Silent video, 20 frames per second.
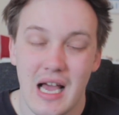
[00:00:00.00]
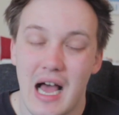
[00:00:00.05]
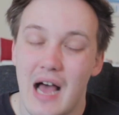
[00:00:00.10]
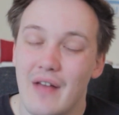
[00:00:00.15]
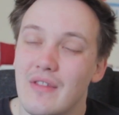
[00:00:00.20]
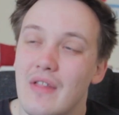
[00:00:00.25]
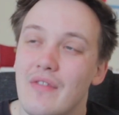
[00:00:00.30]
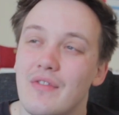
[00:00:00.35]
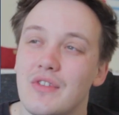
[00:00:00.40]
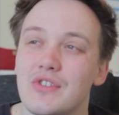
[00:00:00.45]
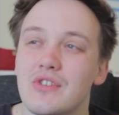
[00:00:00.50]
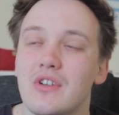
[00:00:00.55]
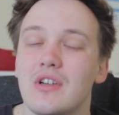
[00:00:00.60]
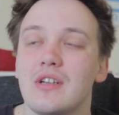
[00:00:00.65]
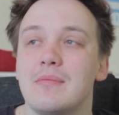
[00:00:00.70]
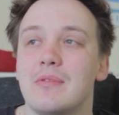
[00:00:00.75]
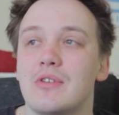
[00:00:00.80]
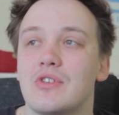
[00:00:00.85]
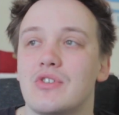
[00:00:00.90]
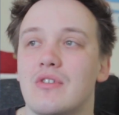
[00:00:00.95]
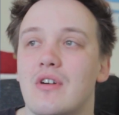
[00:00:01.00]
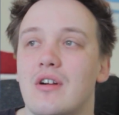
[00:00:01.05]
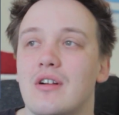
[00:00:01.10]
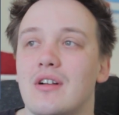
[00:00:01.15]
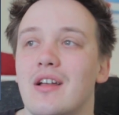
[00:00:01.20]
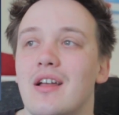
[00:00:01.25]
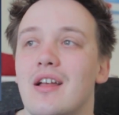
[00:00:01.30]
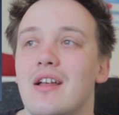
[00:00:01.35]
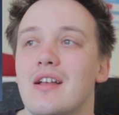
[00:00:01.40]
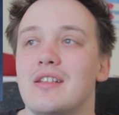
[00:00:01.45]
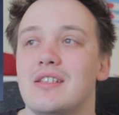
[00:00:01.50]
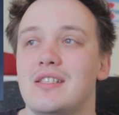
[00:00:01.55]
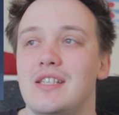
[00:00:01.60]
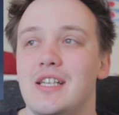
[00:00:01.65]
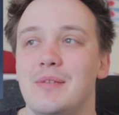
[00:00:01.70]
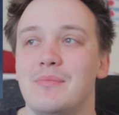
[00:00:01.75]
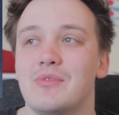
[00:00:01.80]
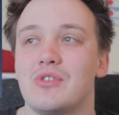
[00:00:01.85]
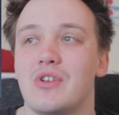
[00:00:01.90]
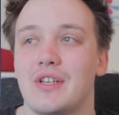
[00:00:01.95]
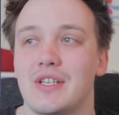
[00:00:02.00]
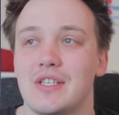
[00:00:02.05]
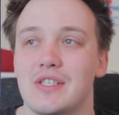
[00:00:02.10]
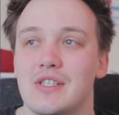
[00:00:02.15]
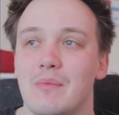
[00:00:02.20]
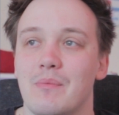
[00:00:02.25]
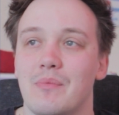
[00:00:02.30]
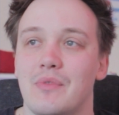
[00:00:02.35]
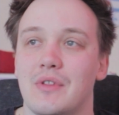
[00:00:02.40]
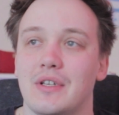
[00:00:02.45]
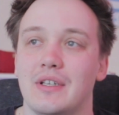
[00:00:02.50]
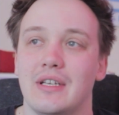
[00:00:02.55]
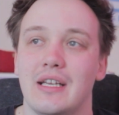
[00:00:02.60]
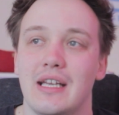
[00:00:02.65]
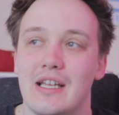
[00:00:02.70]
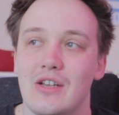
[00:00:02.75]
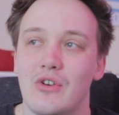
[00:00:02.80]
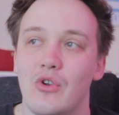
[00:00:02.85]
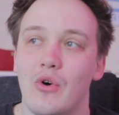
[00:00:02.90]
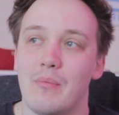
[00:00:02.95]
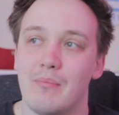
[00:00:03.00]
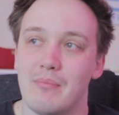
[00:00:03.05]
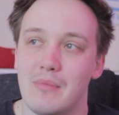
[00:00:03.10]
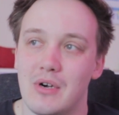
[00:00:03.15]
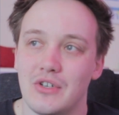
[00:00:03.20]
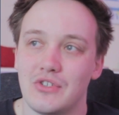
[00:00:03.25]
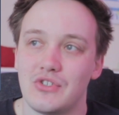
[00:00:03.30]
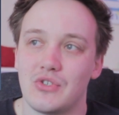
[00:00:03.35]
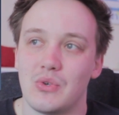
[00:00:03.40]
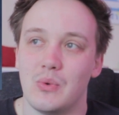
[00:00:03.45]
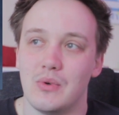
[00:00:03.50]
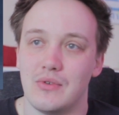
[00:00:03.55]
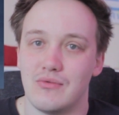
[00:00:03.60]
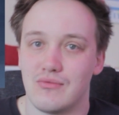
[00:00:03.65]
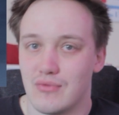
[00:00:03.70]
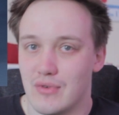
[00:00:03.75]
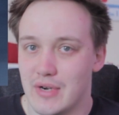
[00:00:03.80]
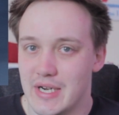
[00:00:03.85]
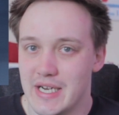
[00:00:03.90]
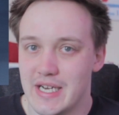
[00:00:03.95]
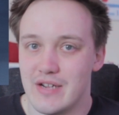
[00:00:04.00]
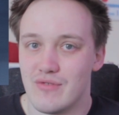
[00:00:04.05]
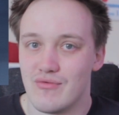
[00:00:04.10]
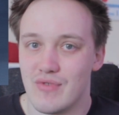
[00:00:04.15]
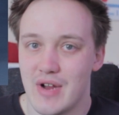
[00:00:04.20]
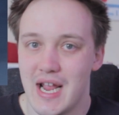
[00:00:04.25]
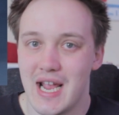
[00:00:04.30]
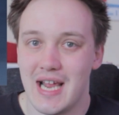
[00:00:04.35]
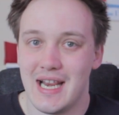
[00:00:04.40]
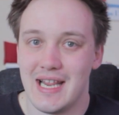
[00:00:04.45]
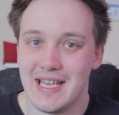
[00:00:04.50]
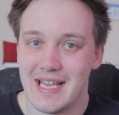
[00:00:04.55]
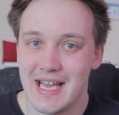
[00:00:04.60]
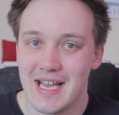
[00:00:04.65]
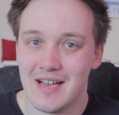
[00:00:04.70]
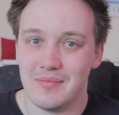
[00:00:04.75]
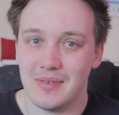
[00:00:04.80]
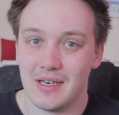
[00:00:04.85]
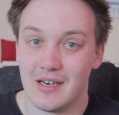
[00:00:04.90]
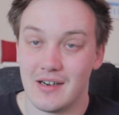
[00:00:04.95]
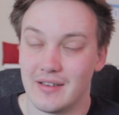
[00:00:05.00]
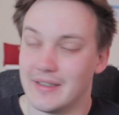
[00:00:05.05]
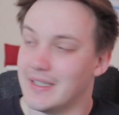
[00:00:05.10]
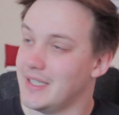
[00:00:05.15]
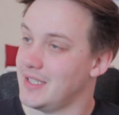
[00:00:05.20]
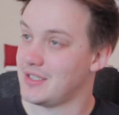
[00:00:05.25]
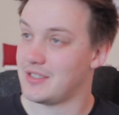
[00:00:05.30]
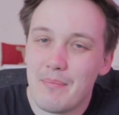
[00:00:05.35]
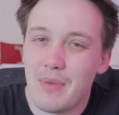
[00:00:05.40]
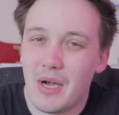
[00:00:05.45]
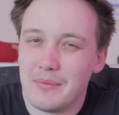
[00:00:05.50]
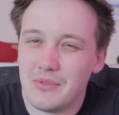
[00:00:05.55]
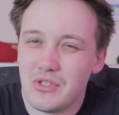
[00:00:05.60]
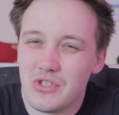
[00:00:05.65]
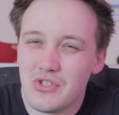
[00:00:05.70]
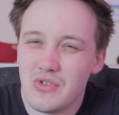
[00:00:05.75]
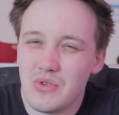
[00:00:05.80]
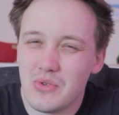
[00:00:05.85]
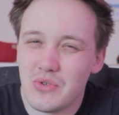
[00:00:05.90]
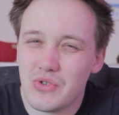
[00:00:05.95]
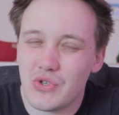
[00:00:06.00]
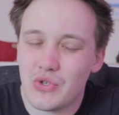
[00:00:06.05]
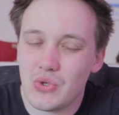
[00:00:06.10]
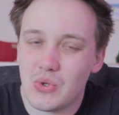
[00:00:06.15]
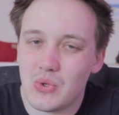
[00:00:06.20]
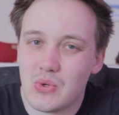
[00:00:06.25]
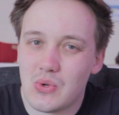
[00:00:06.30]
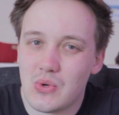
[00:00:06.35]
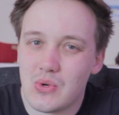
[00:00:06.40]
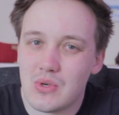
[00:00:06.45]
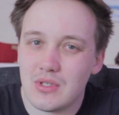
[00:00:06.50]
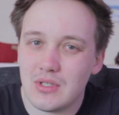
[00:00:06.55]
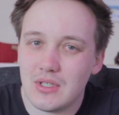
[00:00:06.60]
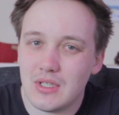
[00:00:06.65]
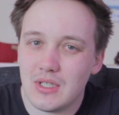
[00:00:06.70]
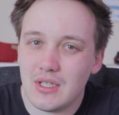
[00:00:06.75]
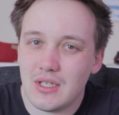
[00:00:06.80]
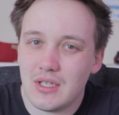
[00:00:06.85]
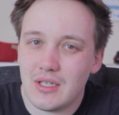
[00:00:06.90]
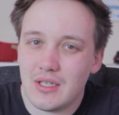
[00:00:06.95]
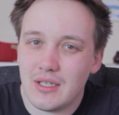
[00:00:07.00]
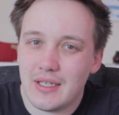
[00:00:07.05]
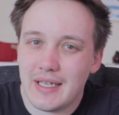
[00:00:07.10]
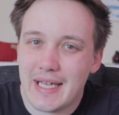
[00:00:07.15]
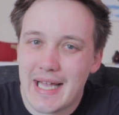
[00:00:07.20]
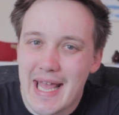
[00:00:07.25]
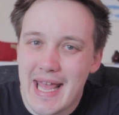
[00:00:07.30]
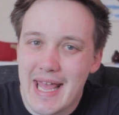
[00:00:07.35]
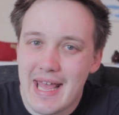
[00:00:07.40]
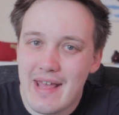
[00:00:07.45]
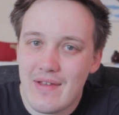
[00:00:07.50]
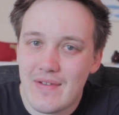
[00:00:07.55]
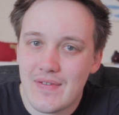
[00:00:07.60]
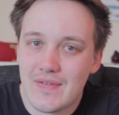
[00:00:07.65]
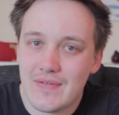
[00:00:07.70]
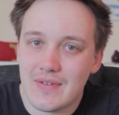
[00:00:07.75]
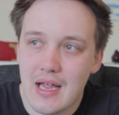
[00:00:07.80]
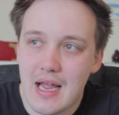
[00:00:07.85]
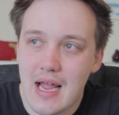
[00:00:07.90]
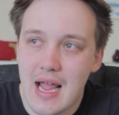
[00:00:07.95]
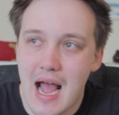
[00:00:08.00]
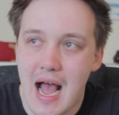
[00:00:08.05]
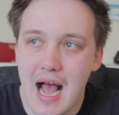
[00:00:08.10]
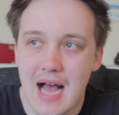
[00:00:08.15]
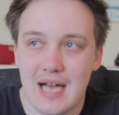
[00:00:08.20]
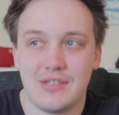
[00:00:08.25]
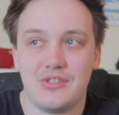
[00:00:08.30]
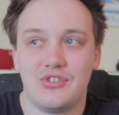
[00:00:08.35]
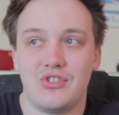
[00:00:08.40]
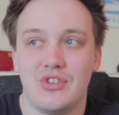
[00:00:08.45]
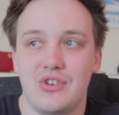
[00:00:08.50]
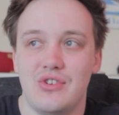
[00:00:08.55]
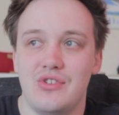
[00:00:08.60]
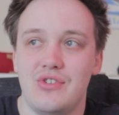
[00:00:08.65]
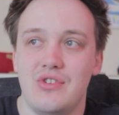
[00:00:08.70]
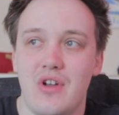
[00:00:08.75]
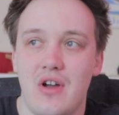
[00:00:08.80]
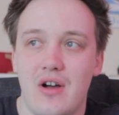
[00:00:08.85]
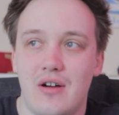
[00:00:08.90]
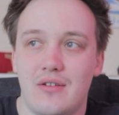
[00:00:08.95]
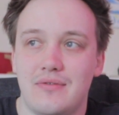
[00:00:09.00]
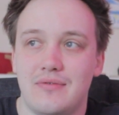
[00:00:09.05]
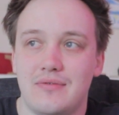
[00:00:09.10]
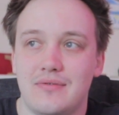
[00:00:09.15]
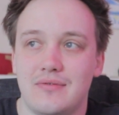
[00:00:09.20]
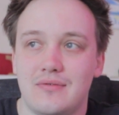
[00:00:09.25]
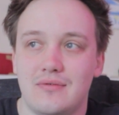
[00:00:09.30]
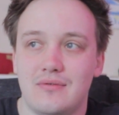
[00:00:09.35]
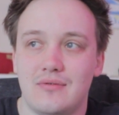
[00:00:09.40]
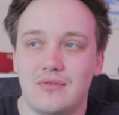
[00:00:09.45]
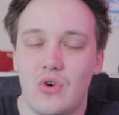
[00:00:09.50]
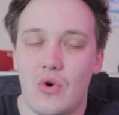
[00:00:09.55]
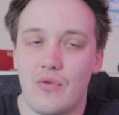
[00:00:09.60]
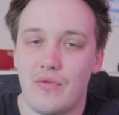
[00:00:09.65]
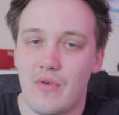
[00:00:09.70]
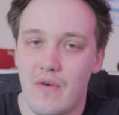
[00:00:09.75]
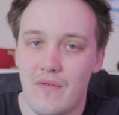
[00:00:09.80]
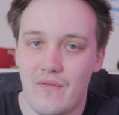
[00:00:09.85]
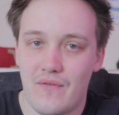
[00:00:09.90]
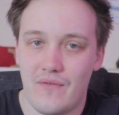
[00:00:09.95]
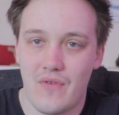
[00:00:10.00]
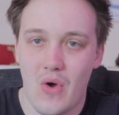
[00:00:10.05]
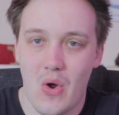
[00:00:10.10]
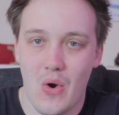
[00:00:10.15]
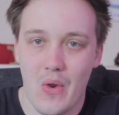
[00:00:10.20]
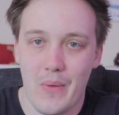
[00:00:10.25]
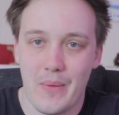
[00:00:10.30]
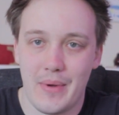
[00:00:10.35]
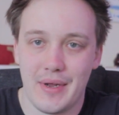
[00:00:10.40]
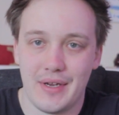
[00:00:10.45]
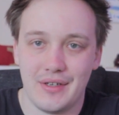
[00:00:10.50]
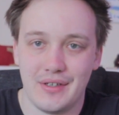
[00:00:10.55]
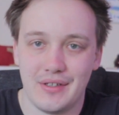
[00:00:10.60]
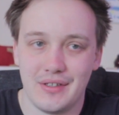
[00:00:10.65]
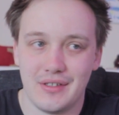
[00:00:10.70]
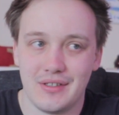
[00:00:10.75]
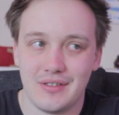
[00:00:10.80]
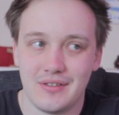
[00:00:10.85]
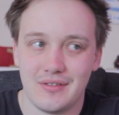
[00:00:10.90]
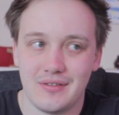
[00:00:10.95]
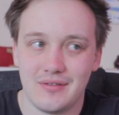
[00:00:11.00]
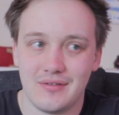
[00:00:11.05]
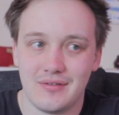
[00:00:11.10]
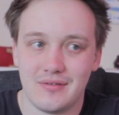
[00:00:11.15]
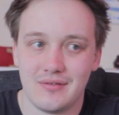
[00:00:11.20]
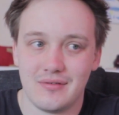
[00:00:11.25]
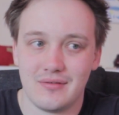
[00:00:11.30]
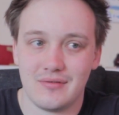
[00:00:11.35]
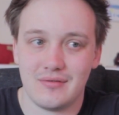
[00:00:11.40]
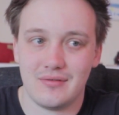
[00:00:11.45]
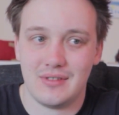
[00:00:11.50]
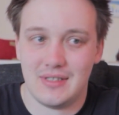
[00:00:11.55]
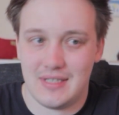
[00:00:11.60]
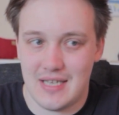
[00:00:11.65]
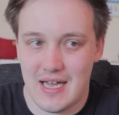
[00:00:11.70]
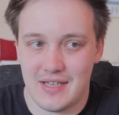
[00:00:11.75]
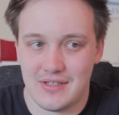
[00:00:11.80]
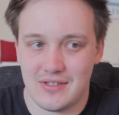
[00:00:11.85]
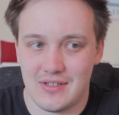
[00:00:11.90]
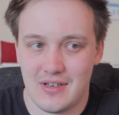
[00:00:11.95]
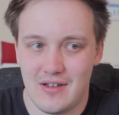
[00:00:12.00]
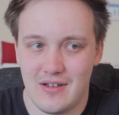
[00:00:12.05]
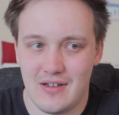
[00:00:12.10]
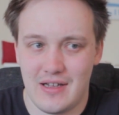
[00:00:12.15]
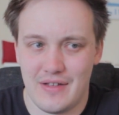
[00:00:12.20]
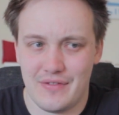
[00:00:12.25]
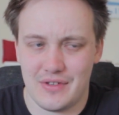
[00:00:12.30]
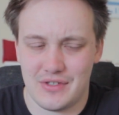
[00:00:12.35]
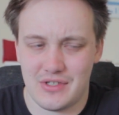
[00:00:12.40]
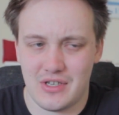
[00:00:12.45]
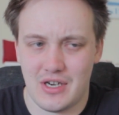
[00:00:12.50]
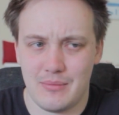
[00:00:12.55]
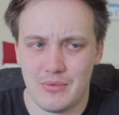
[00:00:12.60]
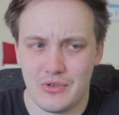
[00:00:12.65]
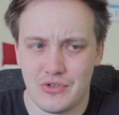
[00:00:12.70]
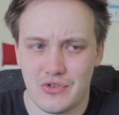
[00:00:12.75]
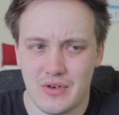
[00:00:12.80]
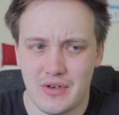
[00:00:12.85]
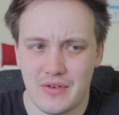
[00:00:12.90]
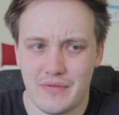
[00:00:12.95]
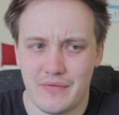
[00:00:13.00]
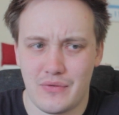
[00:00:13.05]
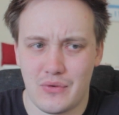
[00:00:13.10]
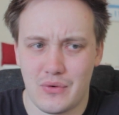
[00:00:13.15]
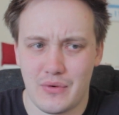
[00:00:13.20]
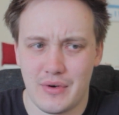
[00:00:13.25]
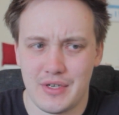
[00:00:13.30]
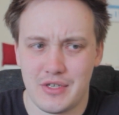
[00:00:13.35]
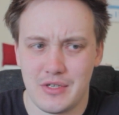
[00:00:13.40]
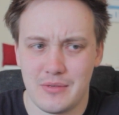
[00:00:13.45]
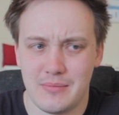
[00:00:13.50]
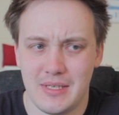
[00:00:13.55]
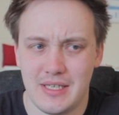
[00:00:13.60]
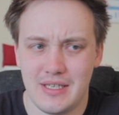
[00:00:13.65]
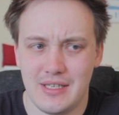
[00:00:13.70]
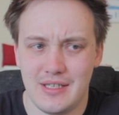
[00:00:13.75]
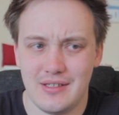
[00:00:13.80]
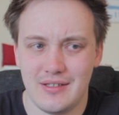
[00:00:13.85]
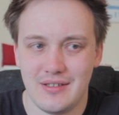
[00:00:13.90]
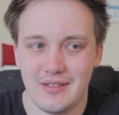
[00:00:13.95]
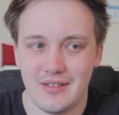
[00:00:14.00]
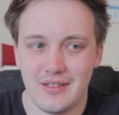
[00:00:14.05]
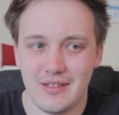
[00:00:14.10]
And then the Cybertruck seems like something Elon Musk would really, really get behind, but I'm just not sure if it has enough of a following, Tesla and the Cybertruck, for it to be